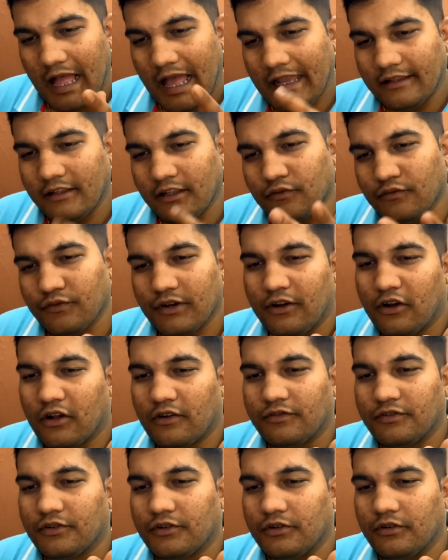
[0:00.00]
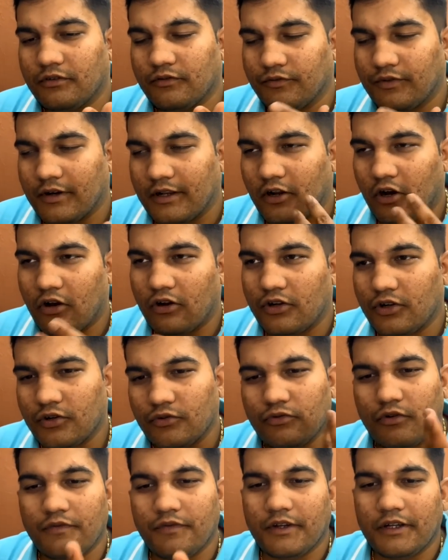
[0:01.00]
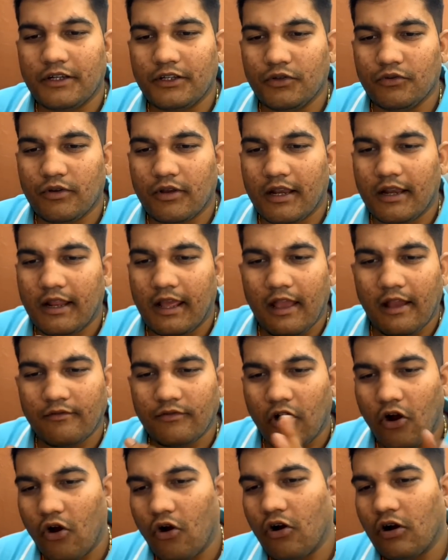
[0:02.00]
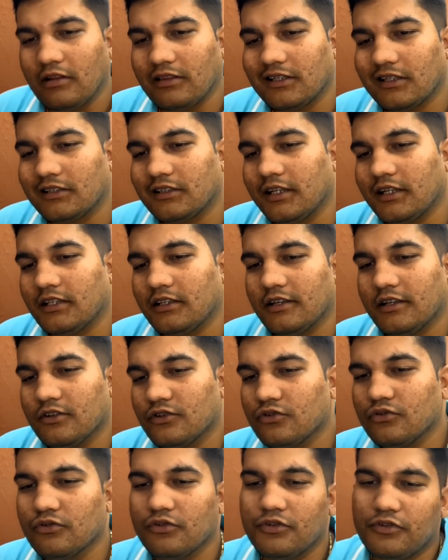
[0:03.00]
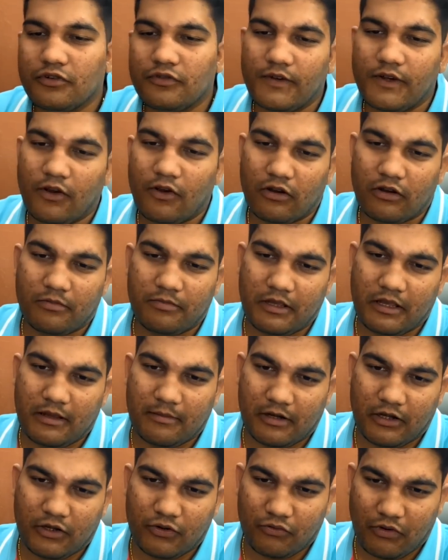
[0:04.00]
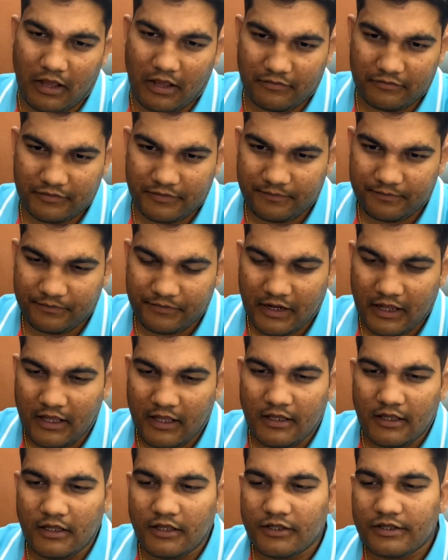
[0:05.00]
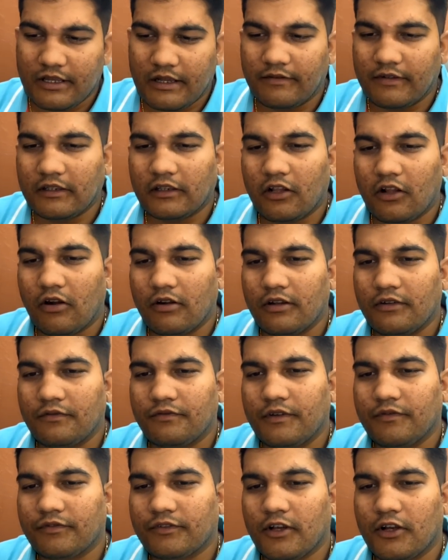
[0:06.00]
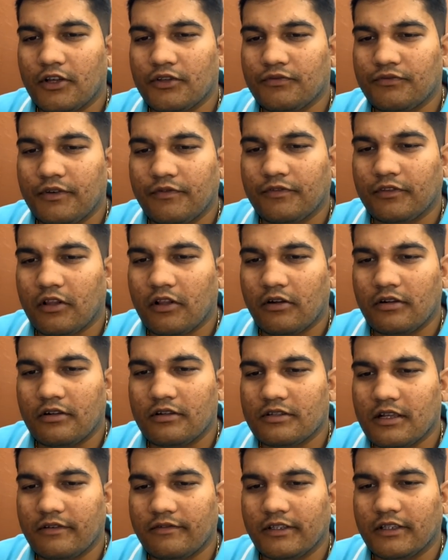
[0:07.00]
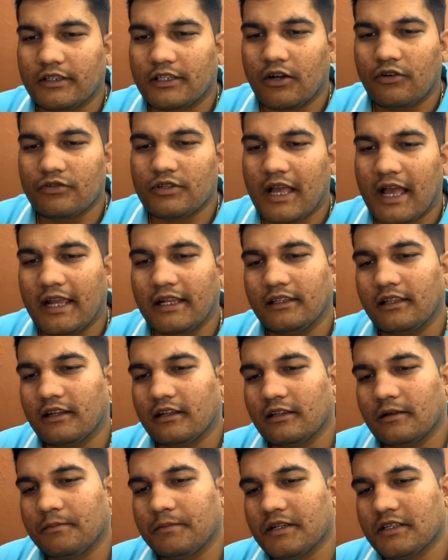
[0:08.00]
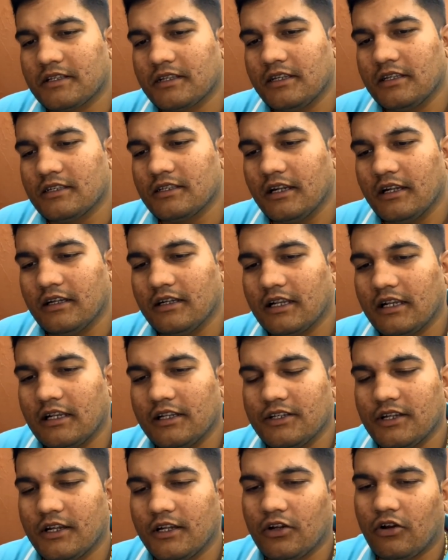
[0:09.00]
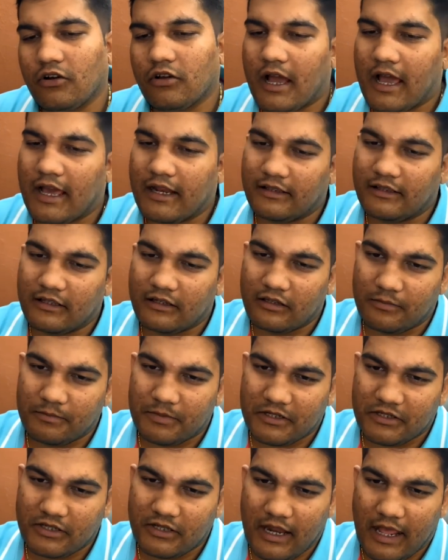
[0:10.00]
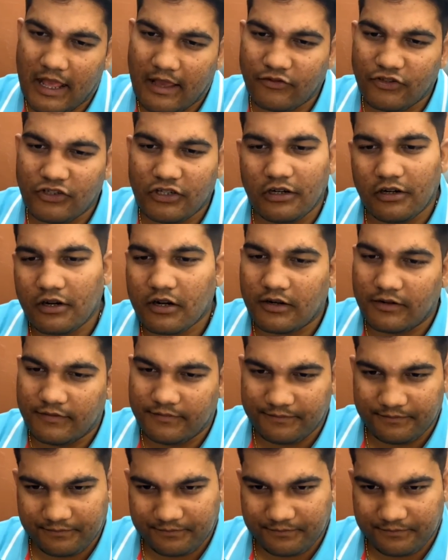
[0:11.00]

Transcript: Either one of one or two of it you can have. All the three things good you will not be able to have. Seventh Lord in fifth house, fifth Lord in seventh house, either the person is intelligent or either the person have children.